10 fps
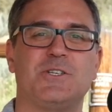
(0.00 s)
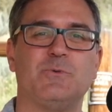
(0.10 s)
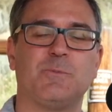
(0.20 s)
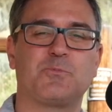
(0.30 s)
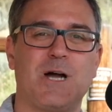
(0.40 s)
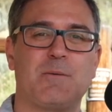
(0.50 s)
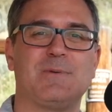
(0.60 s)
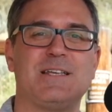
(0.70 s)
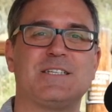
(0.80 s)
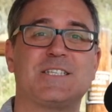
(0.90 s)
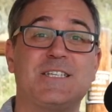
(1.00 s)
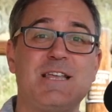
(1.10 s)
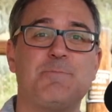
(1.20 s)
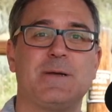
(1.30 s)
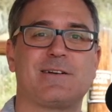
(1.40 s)
you will probably
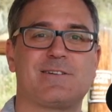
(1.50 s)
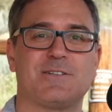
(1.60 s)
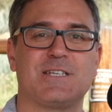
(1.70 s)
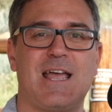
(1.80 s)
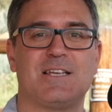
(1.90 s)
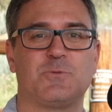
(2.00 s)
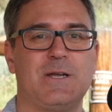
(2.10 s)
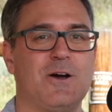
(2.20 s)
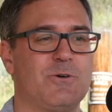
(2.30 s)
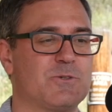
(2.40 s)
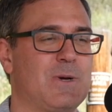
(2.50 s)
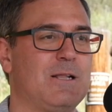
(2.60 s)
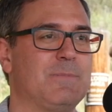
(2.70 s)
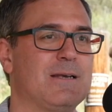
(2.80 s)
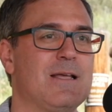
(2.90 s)
see pictures as we go as
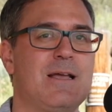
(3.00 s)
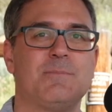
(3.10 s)
well, but